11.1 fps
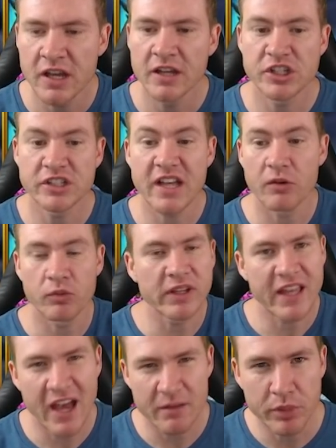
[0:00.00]
She's got really
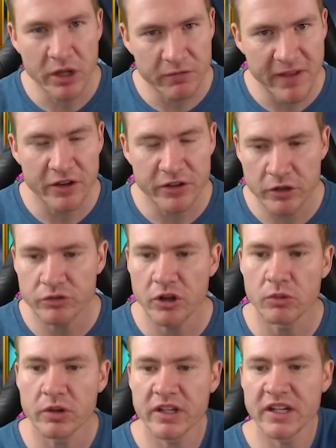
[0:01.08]
high book value too.
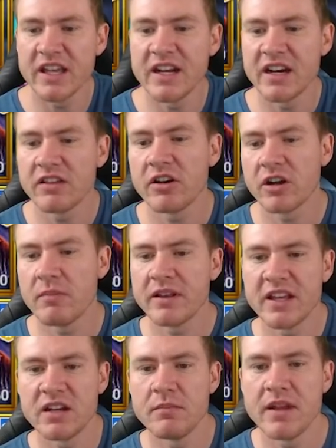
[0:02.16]
We're going to get in and talk about
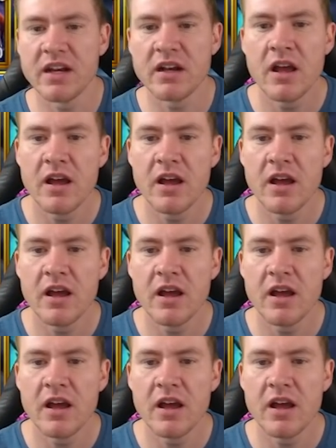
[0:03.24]
that in a minute.